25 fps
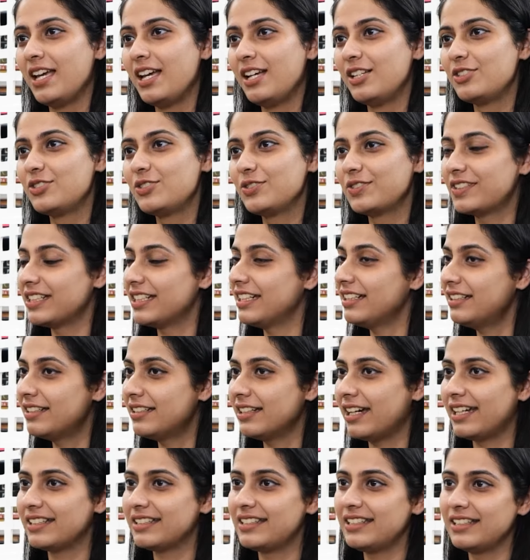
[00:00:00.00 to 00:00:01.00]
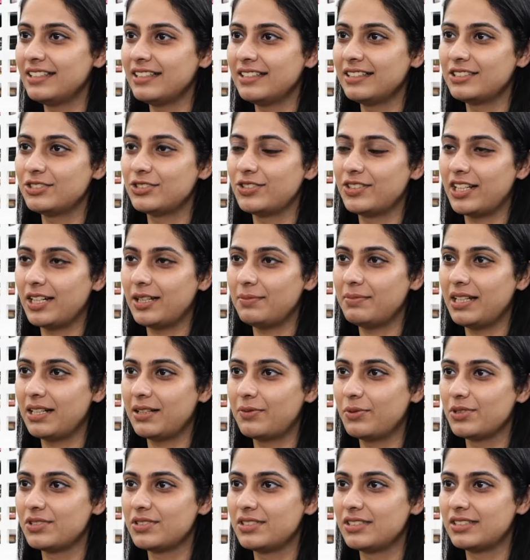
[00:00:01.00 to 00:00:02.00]
So great. I think, Sohraab,
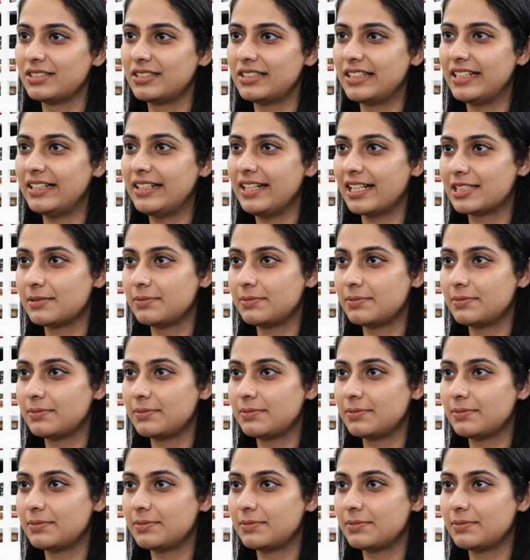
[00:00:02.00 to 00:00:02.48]
that was a great